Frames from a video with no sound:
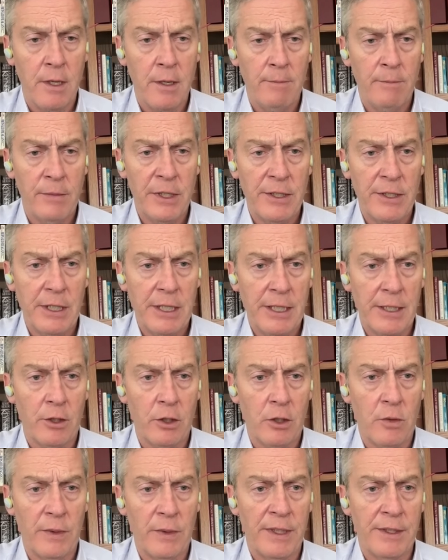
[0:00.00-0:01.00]
but not
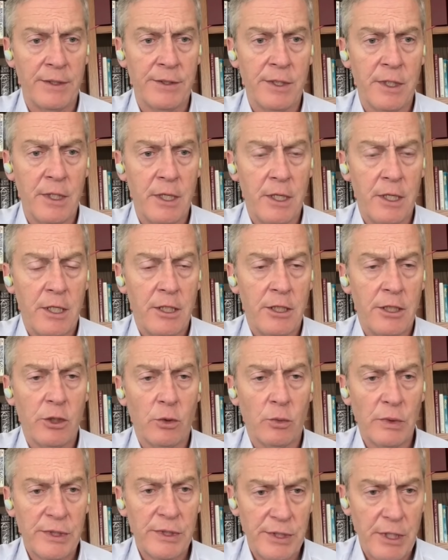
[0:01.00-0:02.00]
always, to
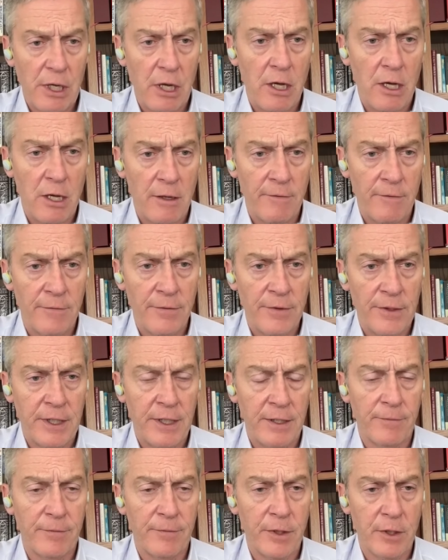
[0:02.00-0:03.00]
resolve
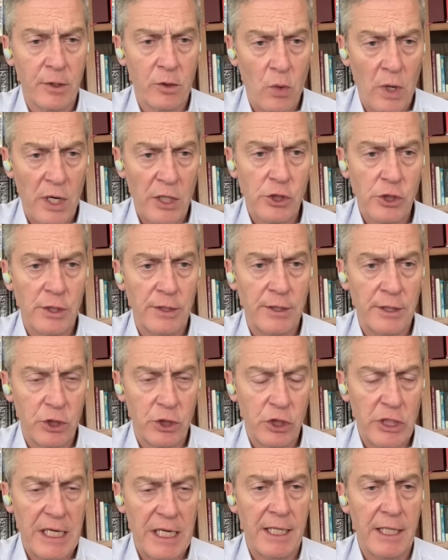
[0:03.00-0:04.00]
the question, the
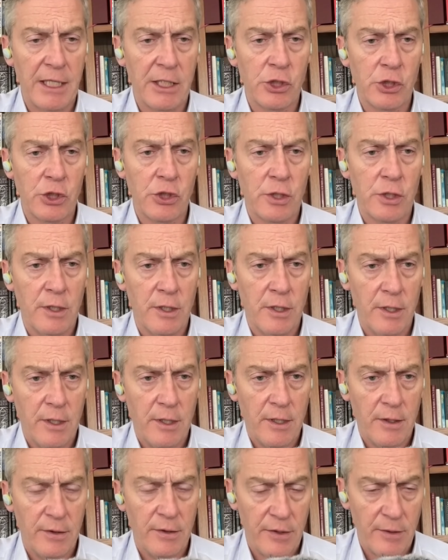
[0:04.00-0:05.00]
challenge,
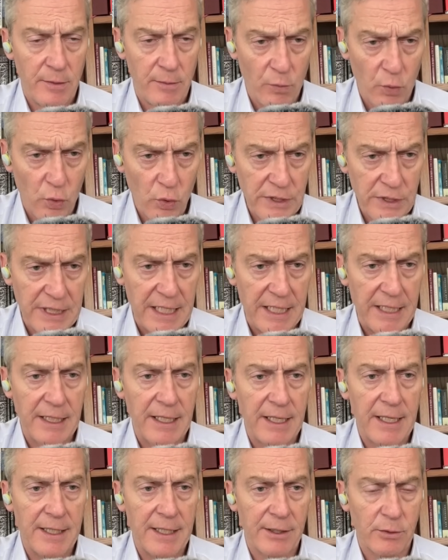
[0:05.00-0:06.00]
the more
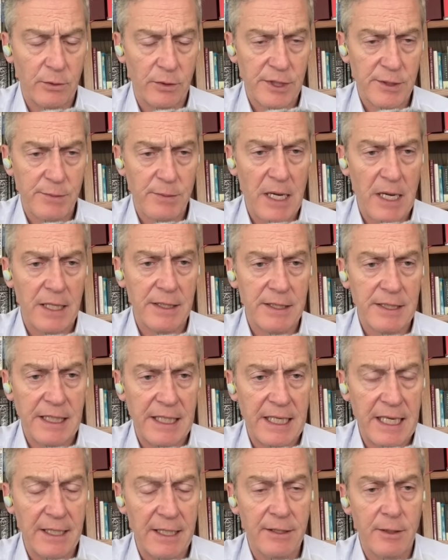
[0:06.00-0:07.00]
data, and the response to
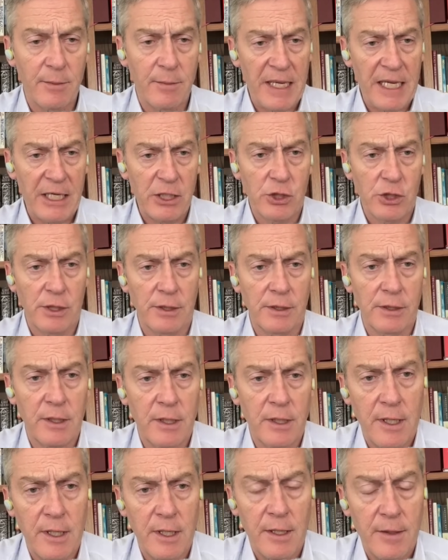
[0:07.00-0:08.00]
get the patient
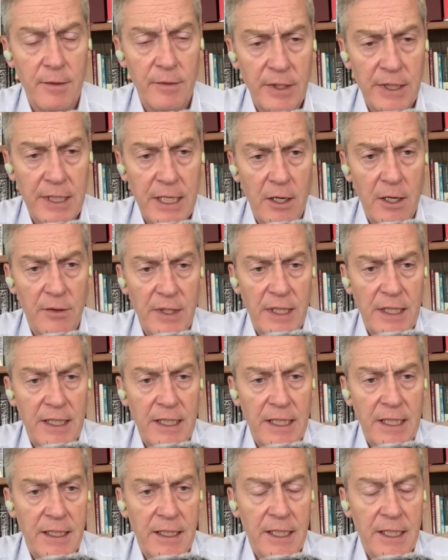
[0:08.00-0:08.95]
the care they need.